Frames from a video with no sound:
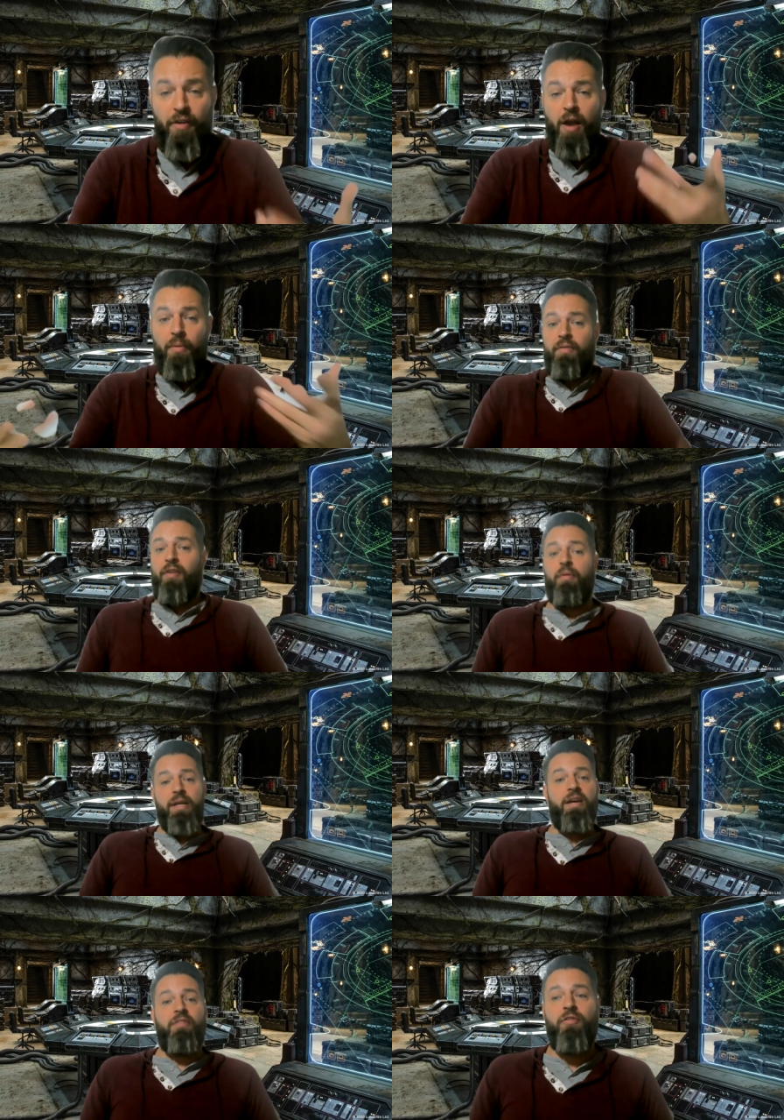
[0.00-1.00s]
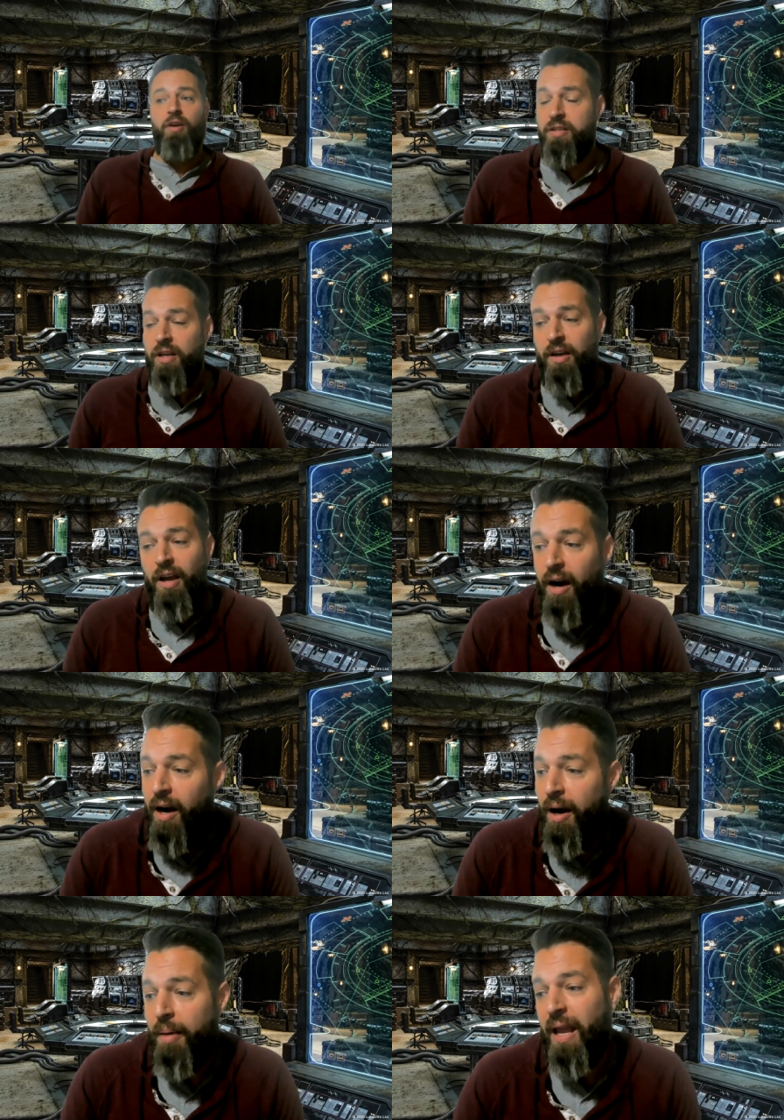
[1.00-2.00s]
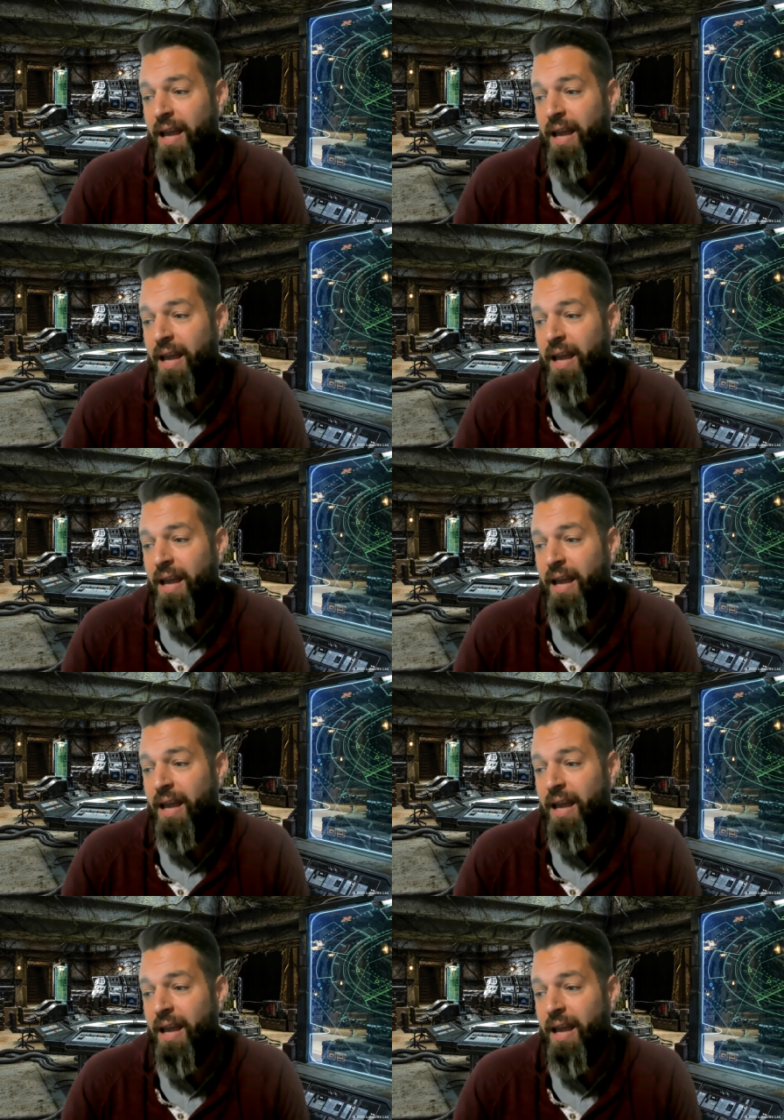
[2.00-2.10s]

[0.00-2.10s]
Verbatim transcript: very very different um,